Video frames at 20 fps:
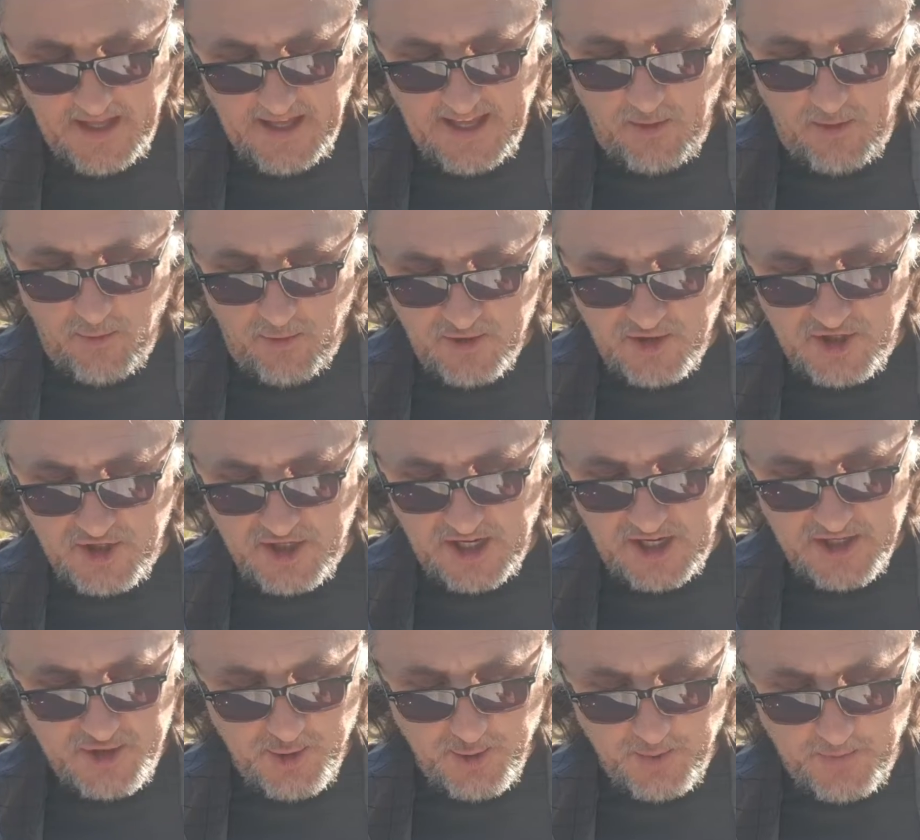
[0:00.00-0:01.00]
He will
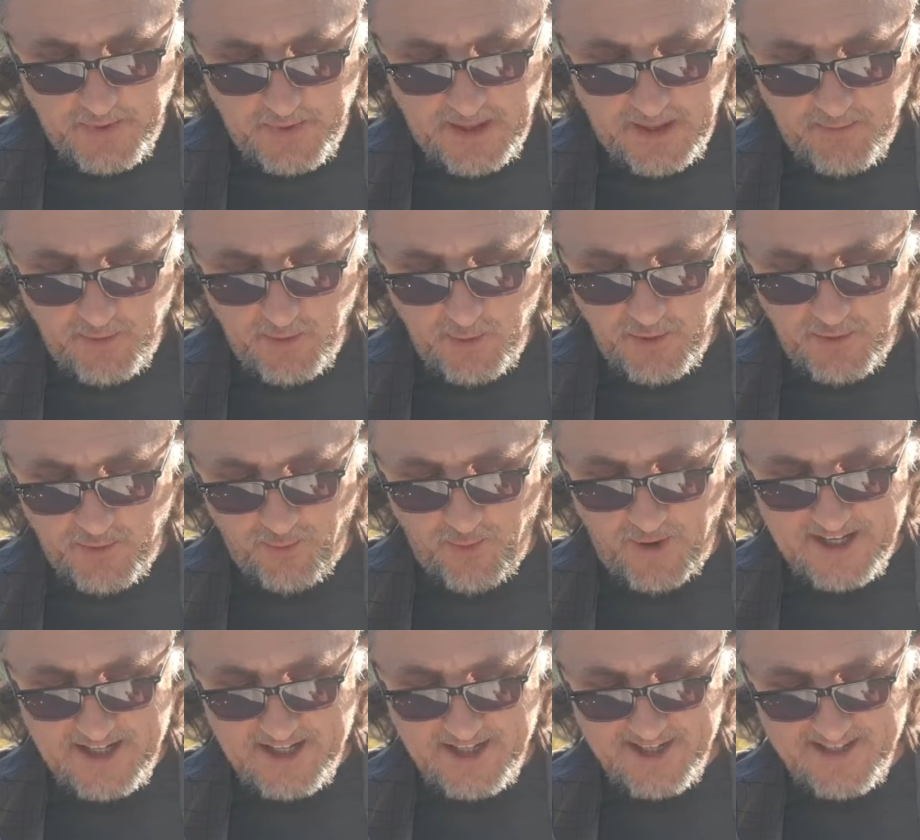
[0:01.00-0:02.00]
judge your people with
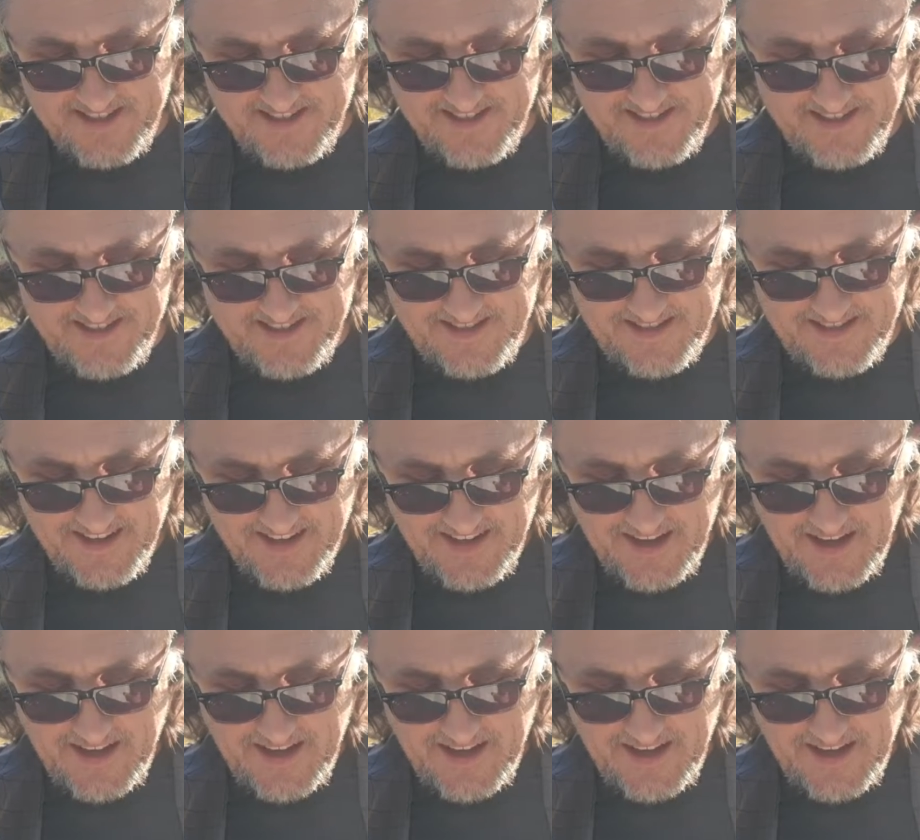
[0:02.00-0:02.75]
righteousness